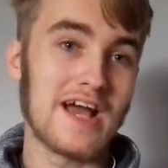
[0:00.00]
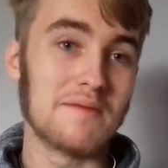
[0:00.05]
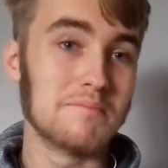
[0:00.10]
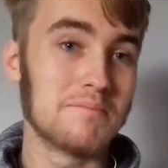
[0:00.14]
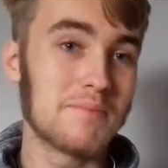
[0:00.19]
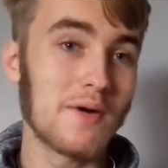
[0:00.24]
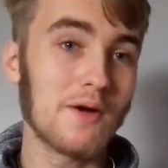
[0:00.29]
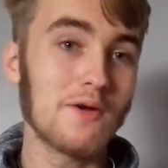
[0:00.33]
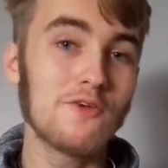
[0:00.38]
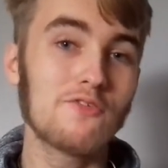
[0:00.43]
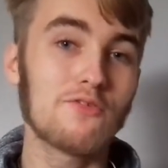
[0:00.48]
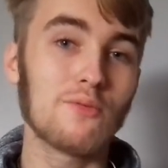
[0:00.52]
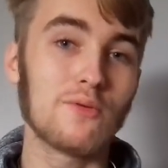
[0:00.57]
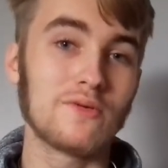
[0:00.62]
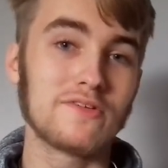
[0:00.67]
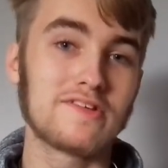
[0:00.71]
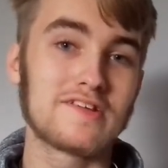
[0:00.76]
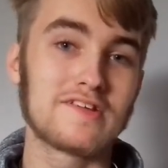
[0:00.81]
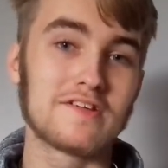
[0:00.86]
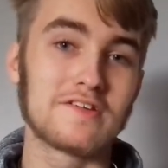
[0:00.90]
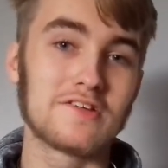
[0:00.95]
and both
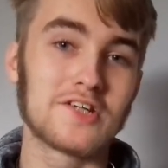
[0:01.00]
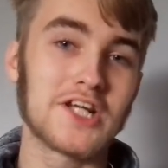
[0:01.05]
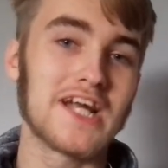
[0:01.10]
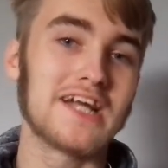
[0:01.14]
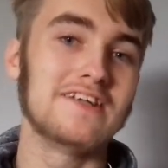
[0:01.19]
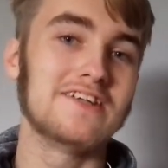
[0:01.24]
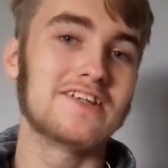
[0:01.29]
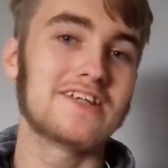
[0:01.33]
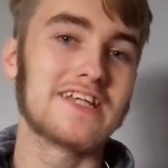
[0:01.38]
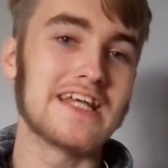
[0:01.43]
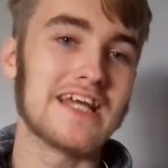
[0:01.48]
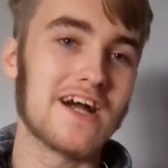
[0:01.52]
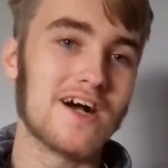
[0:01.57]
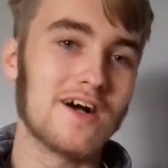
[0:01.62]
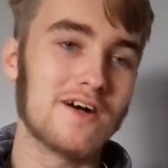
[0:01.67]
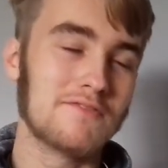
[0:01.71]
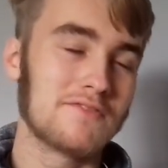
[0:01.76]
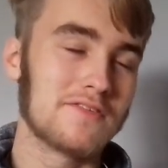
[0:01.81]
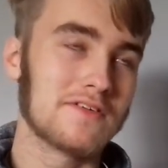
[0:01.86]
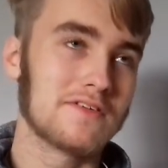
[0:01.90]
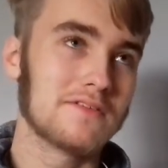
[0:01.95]
wanted to change the
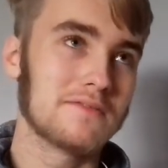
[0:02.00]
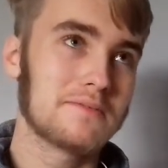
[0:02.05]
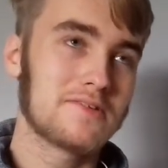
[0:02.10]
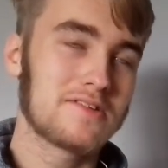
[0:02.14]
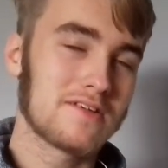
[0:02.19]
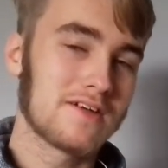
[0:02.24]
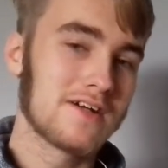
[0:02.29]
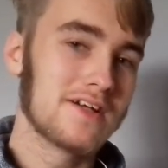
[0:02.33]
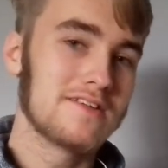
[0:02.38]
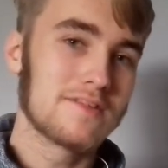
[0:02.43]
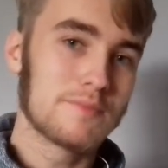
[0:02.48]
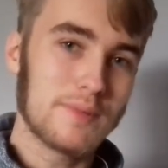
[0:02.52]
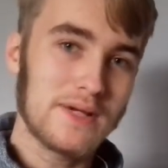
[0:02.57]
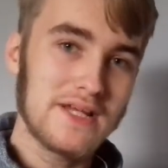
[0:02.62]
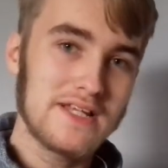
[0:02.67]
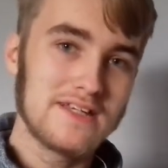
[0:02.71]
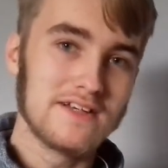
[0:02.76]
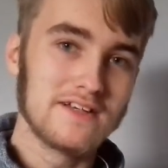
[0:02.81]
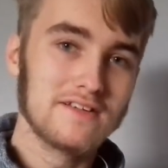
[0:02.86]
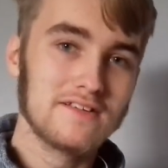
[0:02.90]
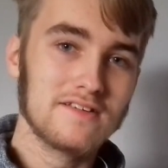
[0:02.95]
other side's
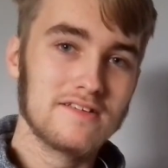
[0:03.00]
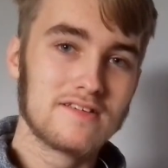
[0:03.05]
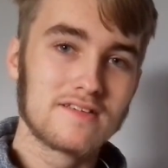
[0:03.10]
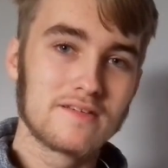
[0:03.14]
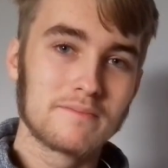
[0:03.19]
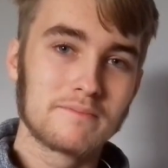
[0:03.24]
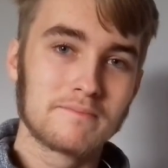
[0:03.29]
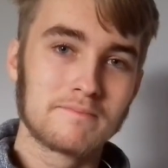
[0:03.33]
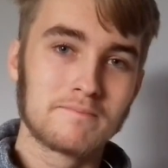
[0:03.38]
opinions.